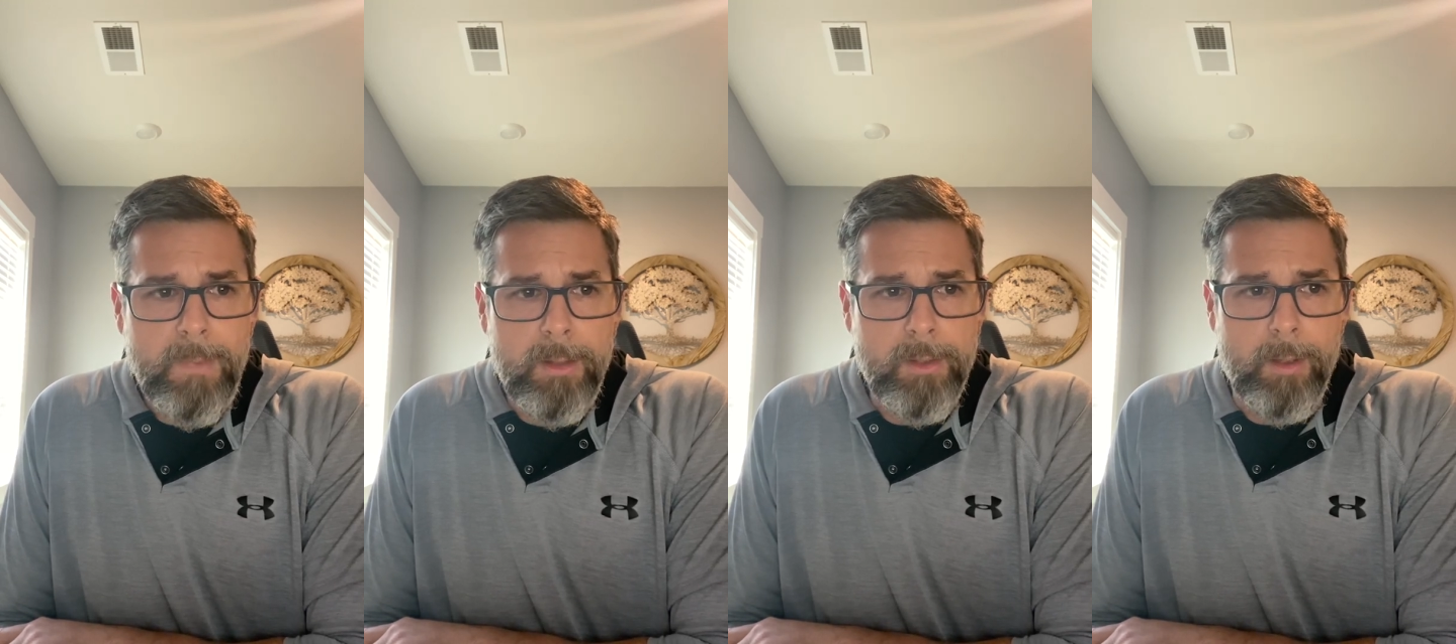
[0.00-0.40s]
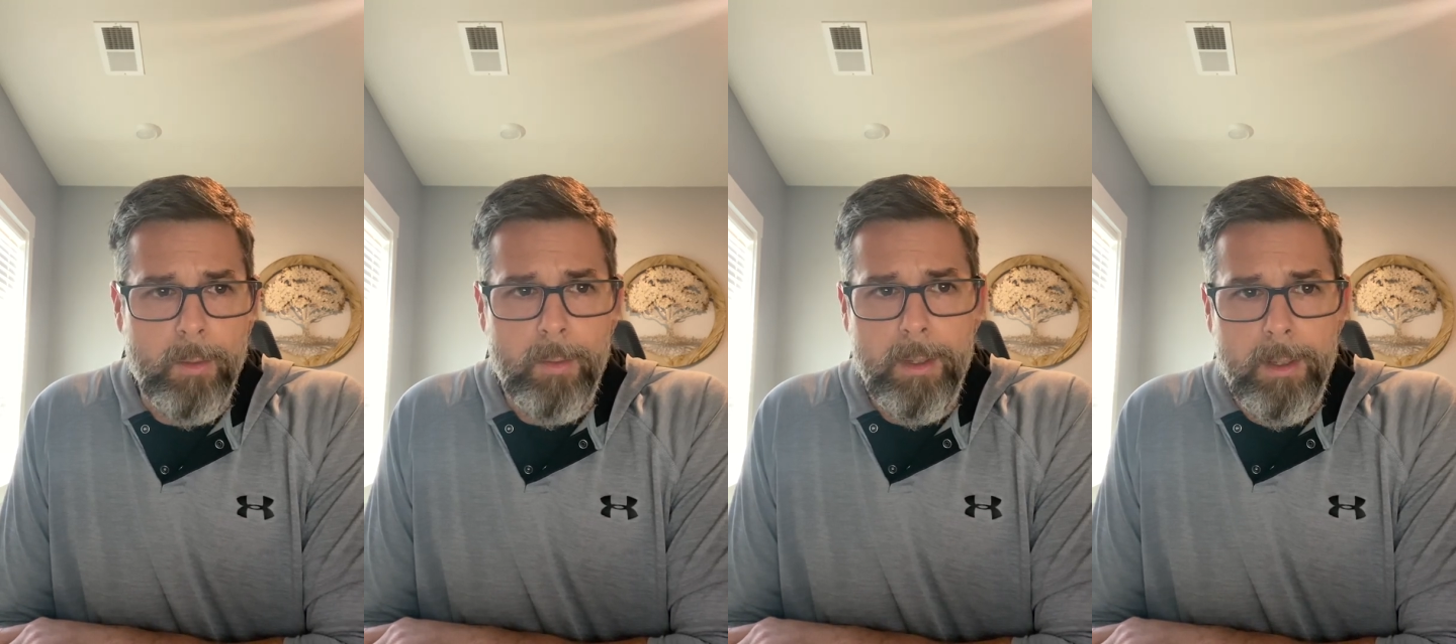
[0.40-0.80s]

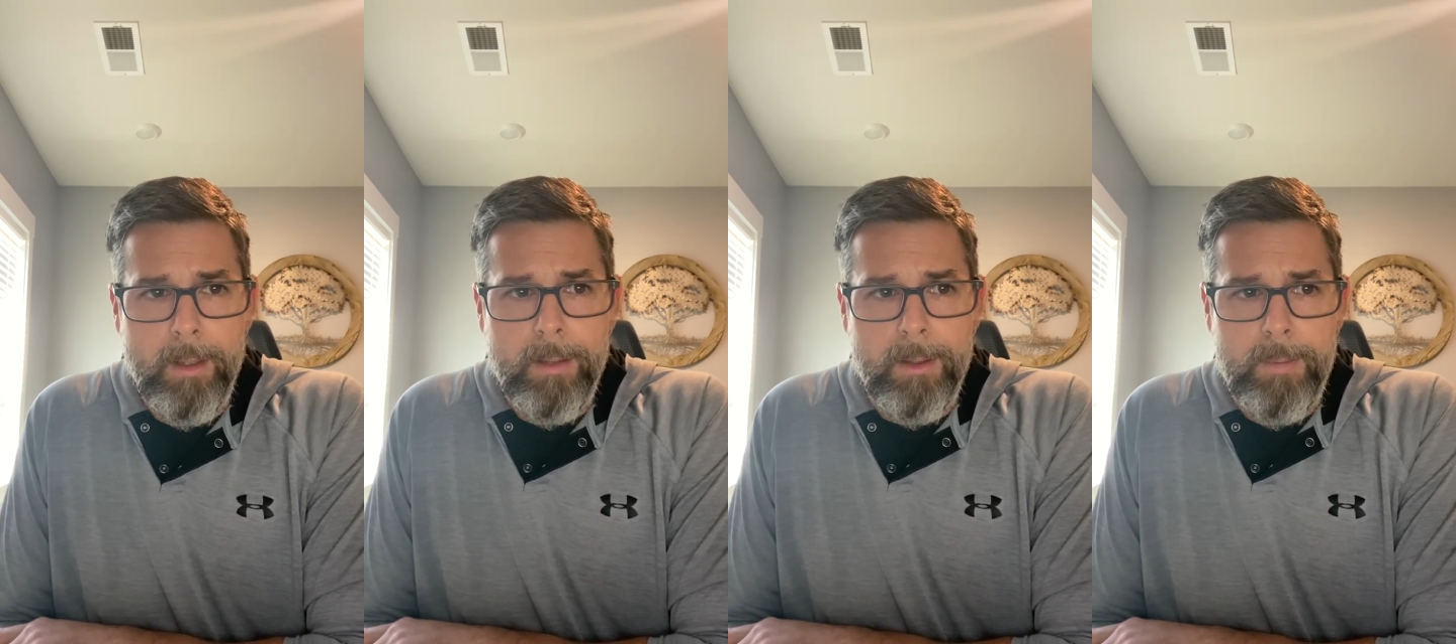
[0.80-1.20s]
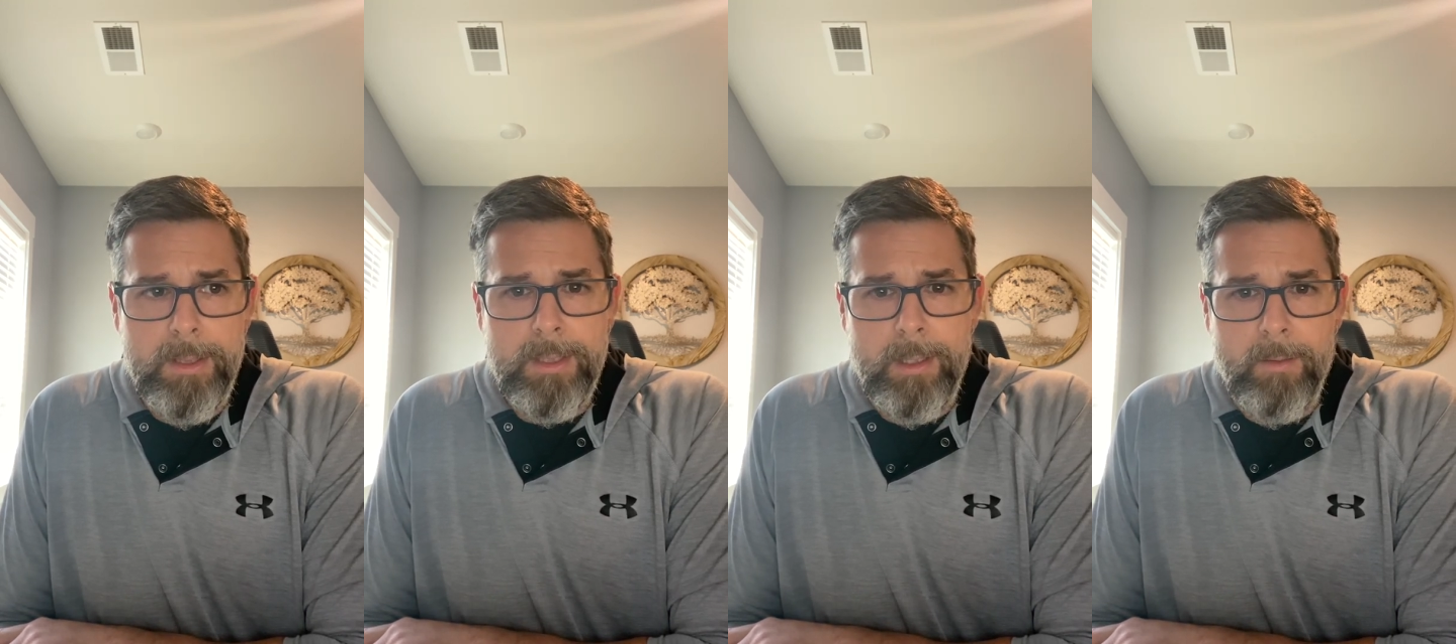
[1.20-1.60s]
So the
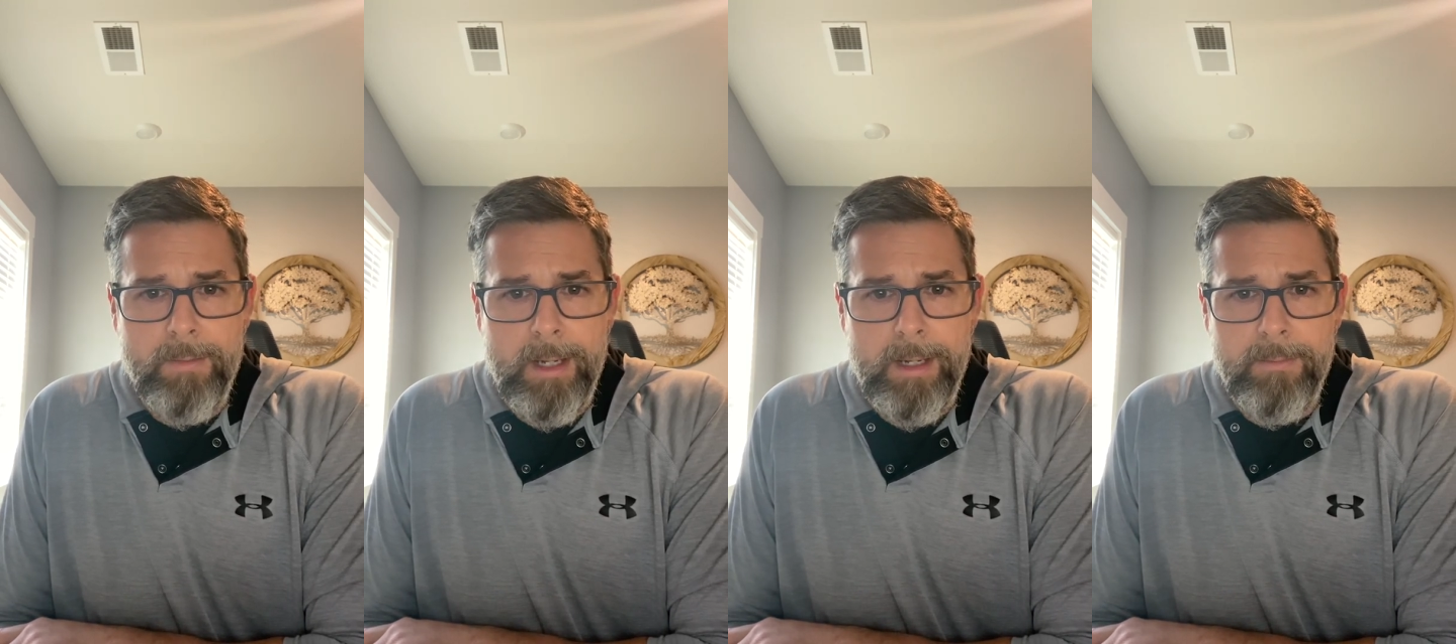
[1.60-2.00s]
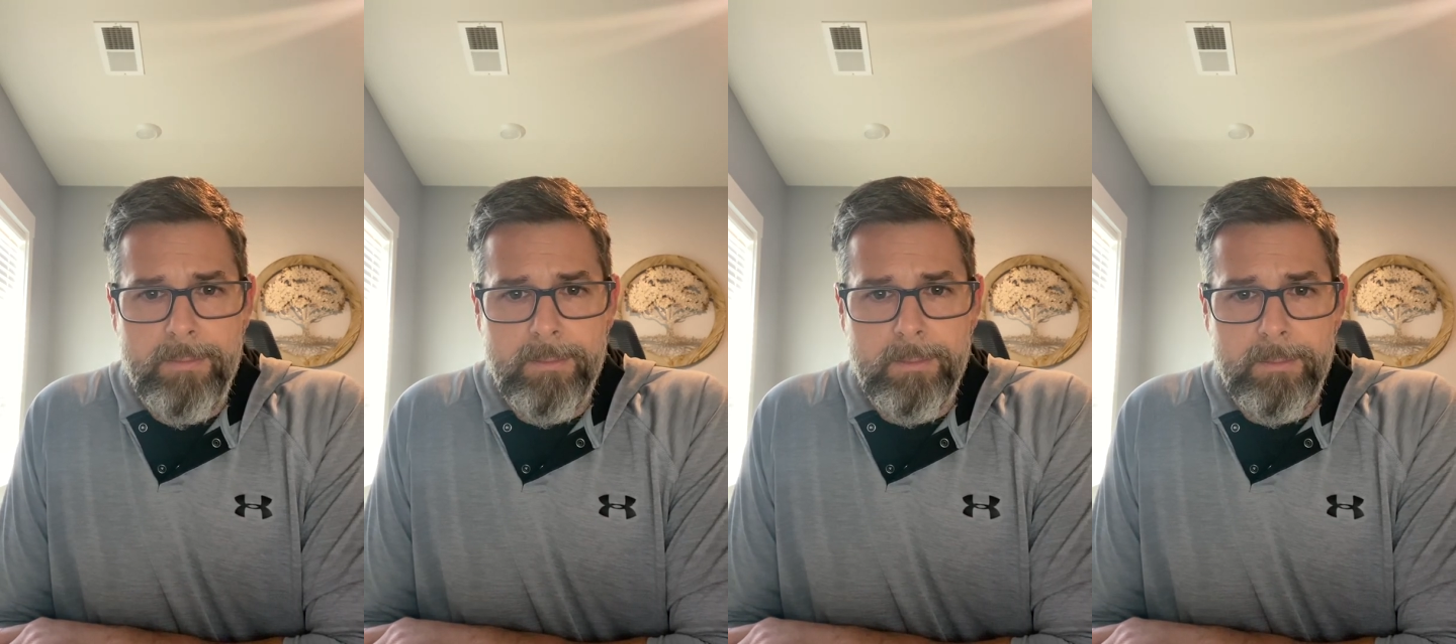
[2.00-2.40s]
PCL-5
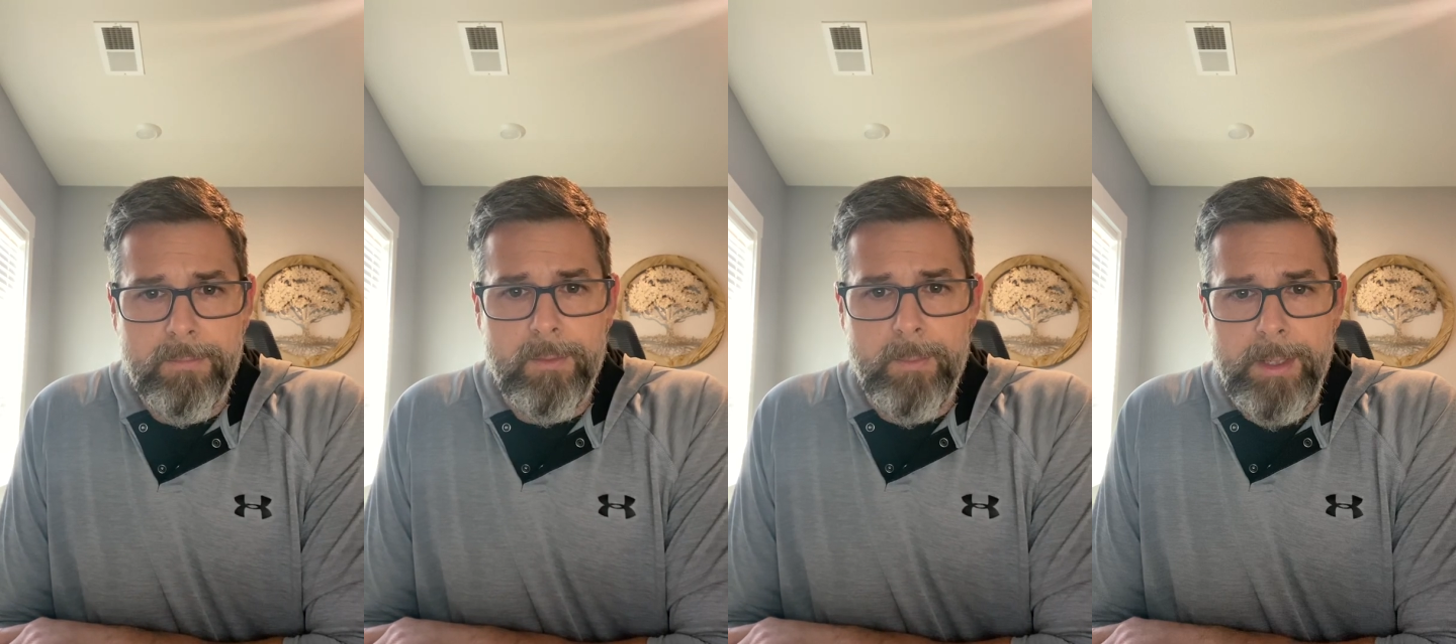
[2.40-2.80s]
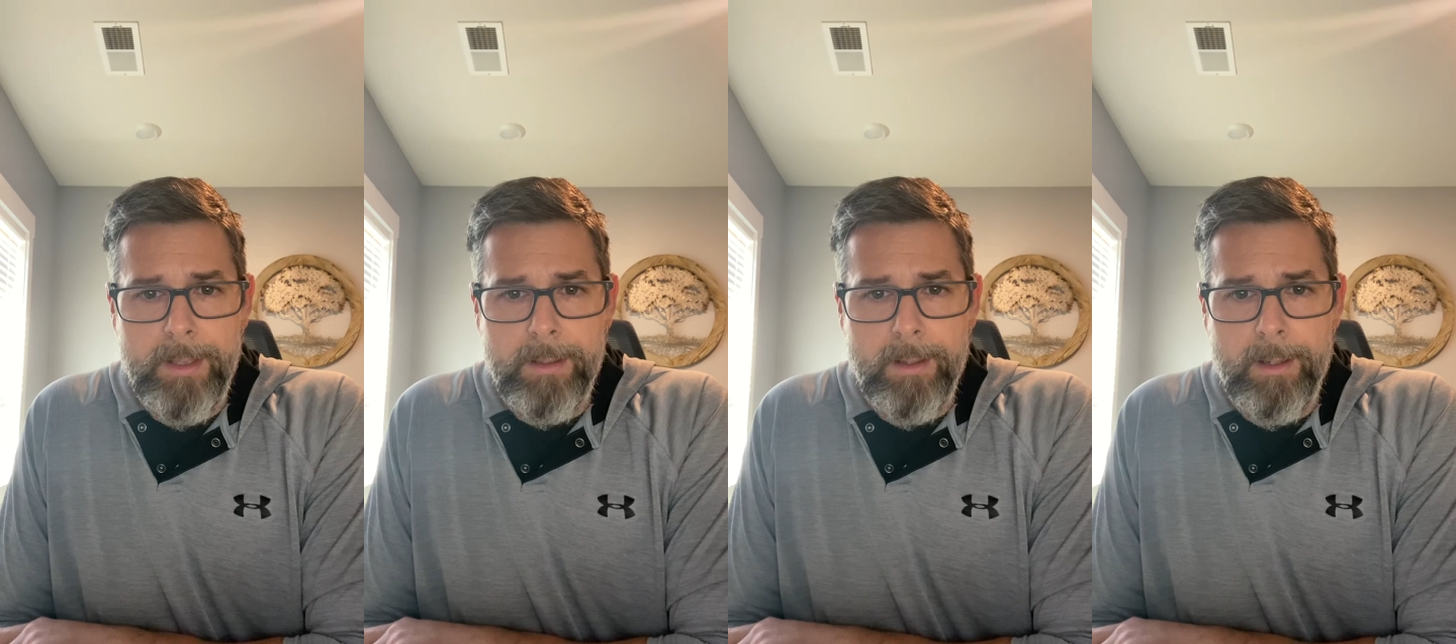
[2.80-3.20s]
for me